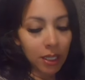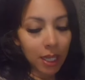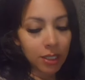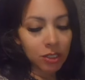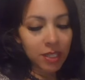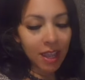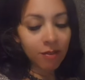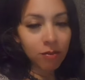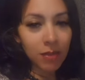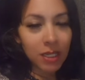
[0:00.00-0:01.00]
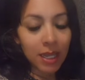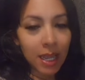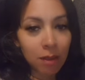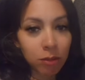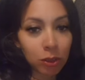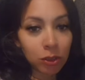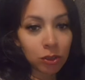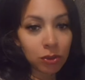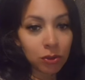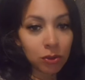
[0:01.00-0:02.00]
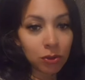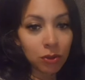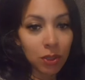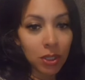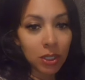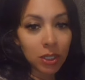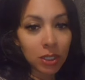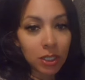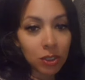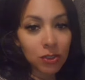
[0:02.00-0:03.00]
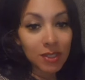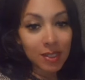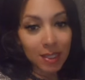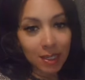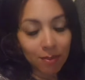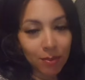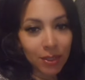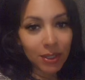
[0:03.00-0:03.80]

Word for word: I just haven't been able to sleep.